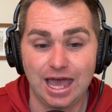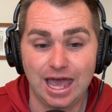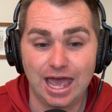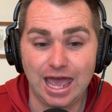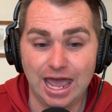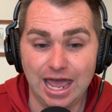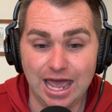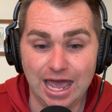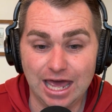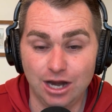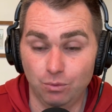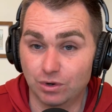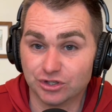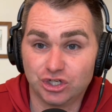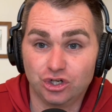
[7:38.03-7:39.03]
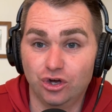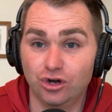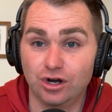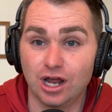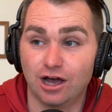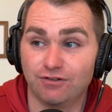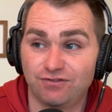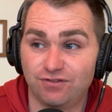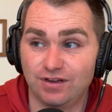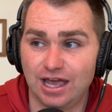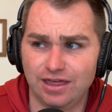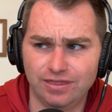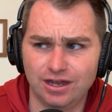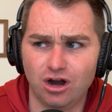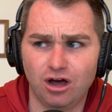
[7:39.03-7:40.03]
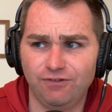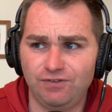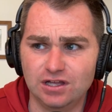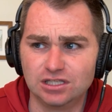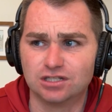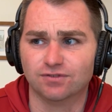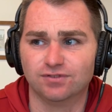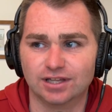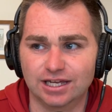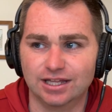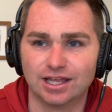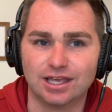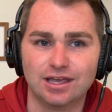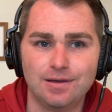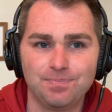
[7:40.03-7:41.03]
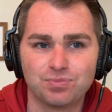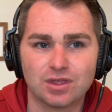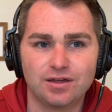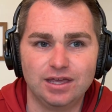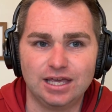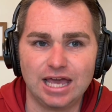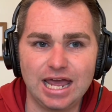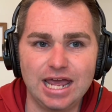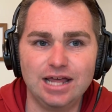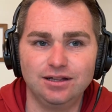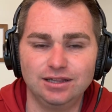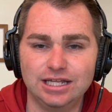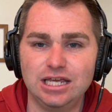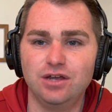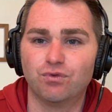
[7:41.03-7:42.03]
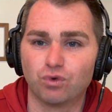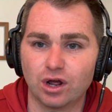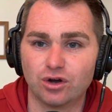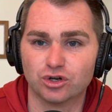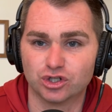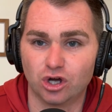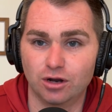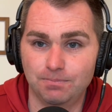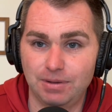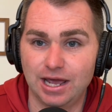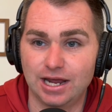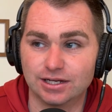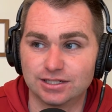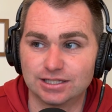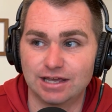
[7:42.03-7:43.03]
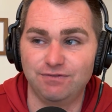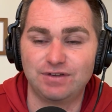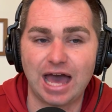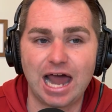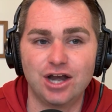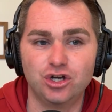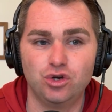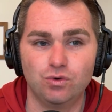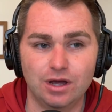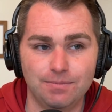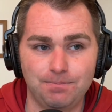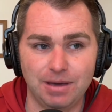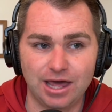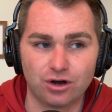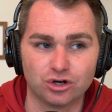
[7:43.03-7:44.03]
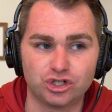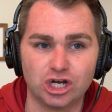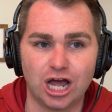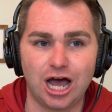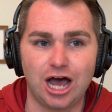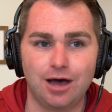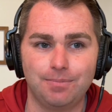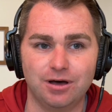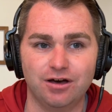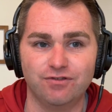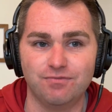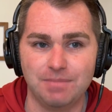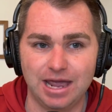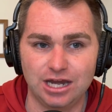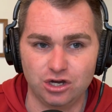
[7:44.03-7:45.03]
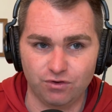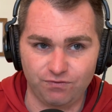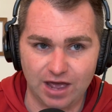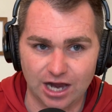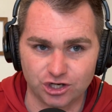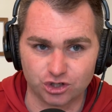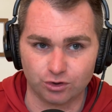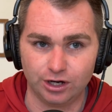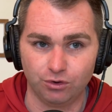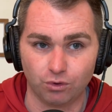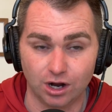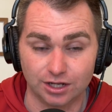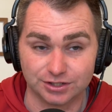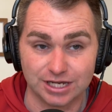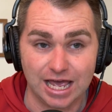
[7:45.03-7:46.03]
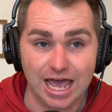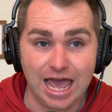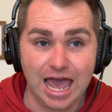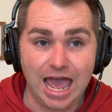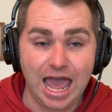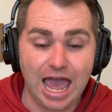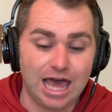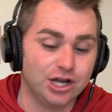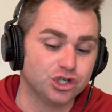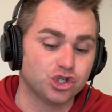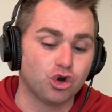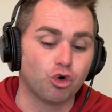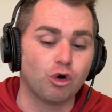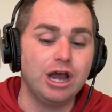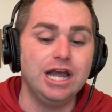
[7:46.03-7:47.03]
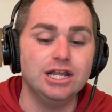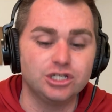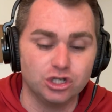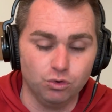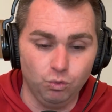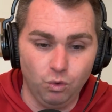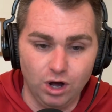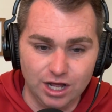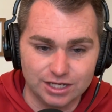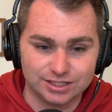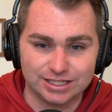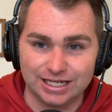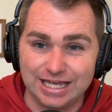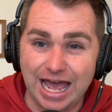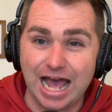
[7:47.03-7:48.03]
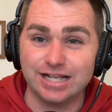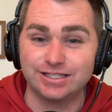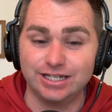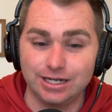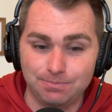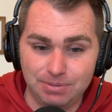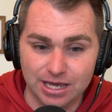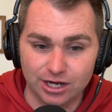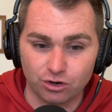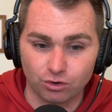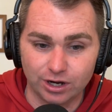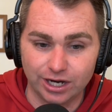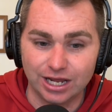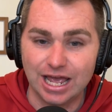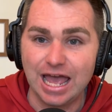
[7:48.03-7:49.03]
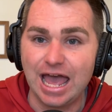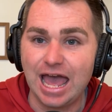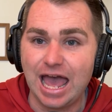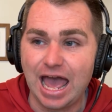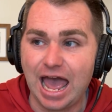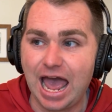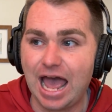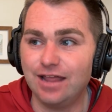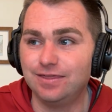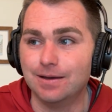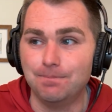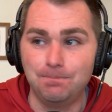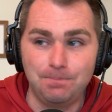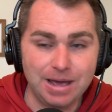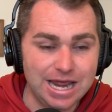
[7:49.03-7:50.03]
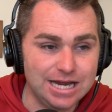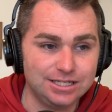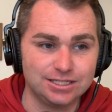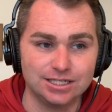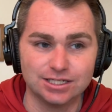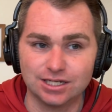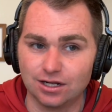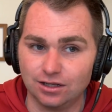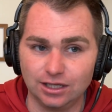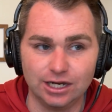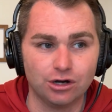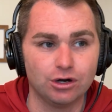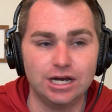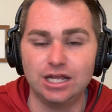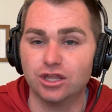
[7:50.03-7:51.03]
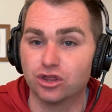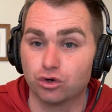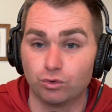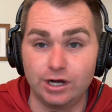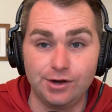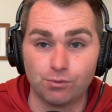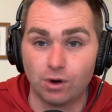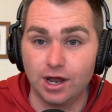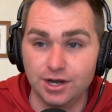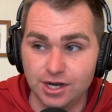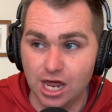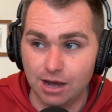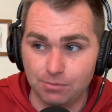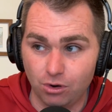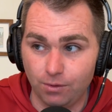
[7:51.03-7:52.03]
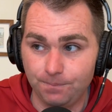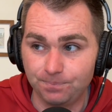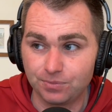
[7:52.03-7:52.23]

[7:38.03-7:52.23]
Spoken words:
and it wasn't good enough. And then offensively, like, they can't leave runners on base. They've got to do a better job of manufacturing runs. And as great as it was that Cassidy Pickering had the bases clearing 3-run double,